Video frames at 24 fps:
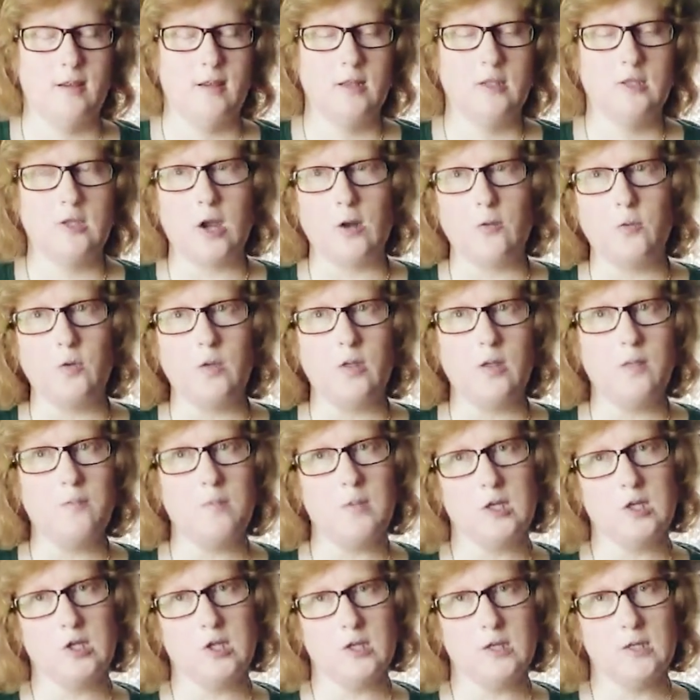General
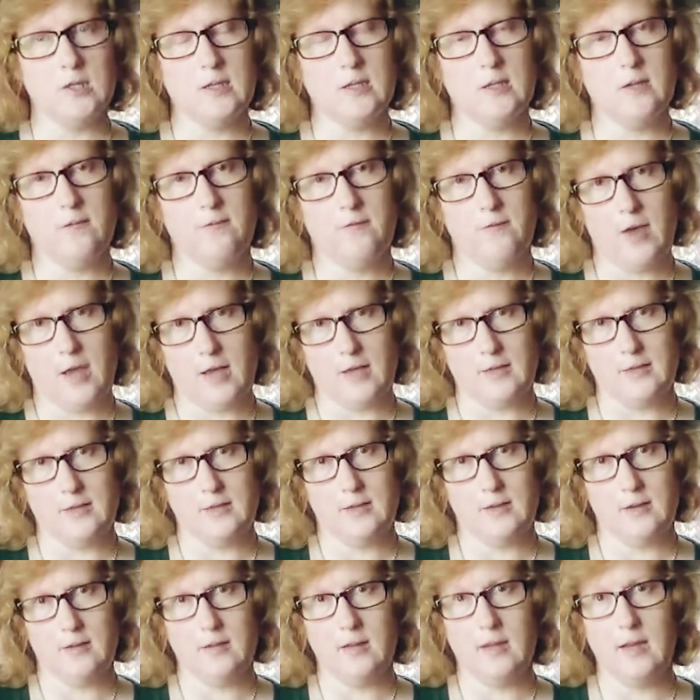admission to the fest,
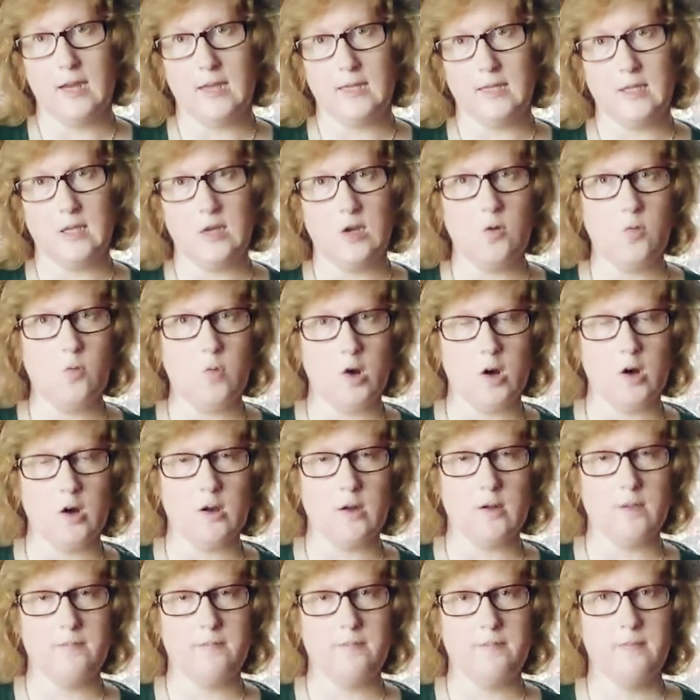the days that you work.
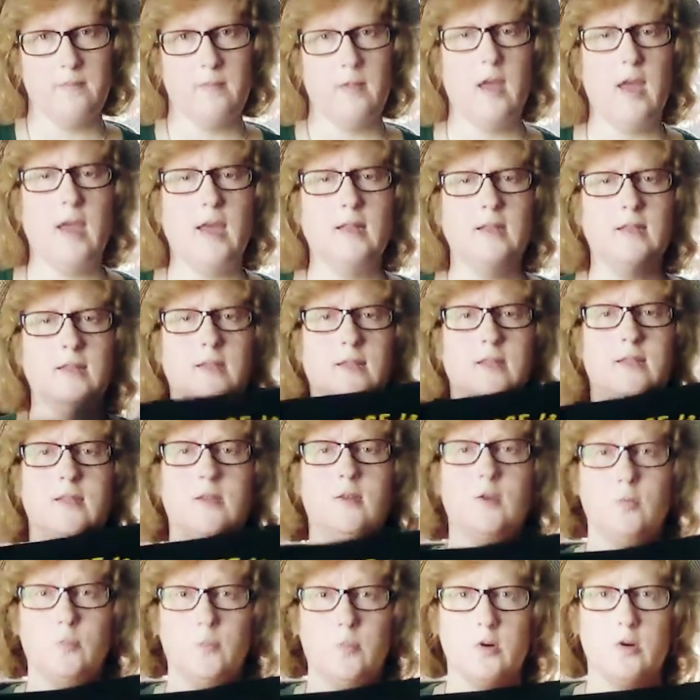A
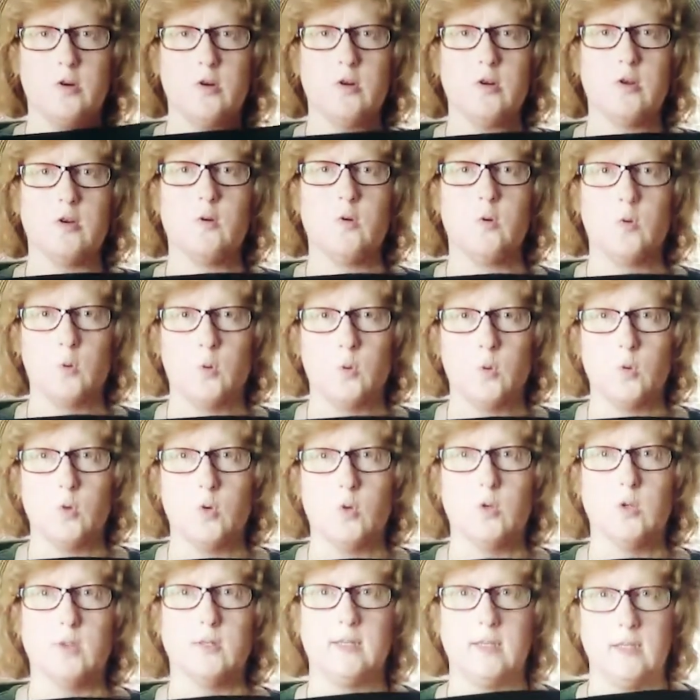super
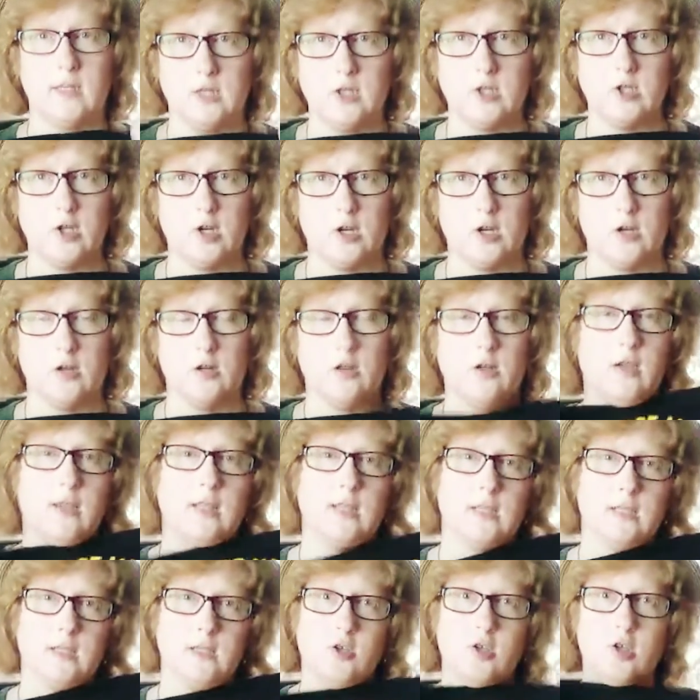cool t-shirt. Look
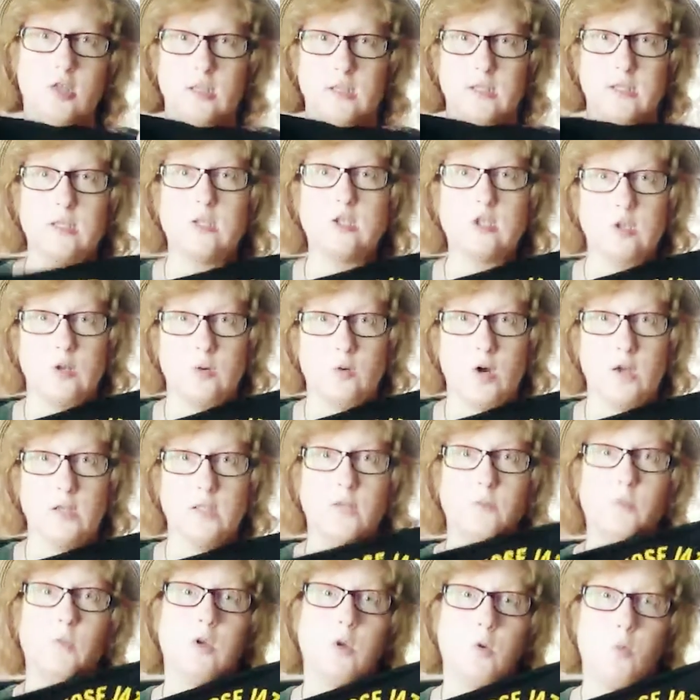at this, it's so
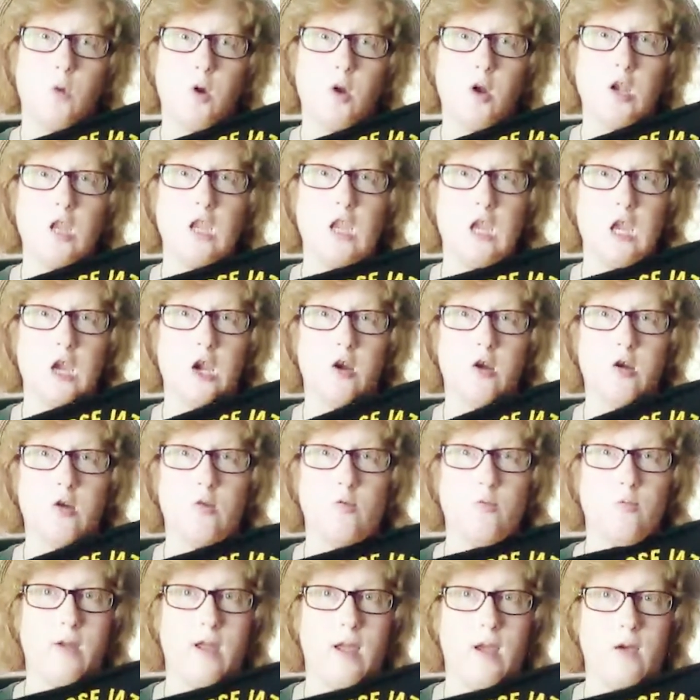awesome. You can wear it year
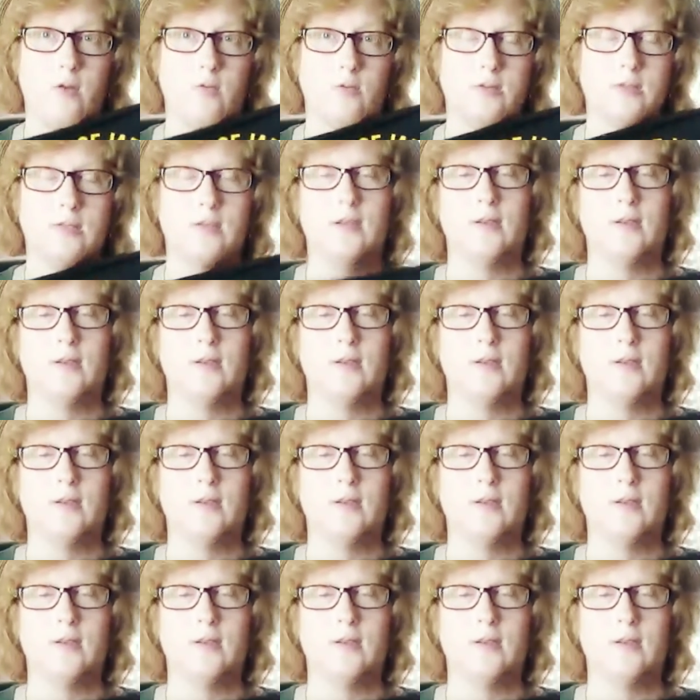round.